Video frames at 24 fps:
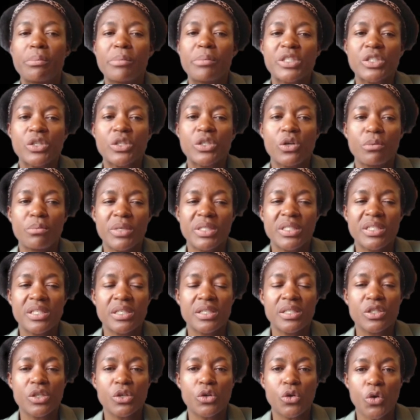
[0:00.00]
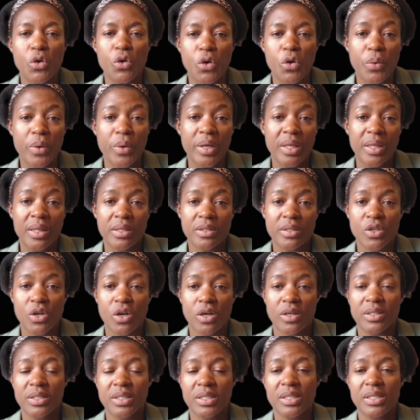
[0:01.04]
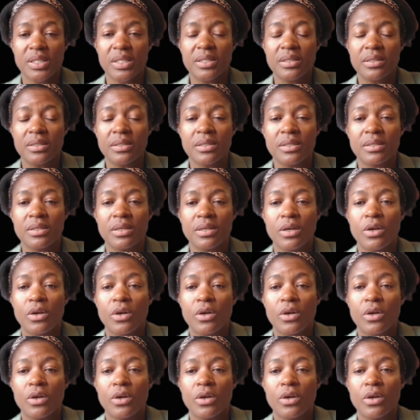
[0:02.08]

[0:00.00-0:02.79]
much committed to growing in this continent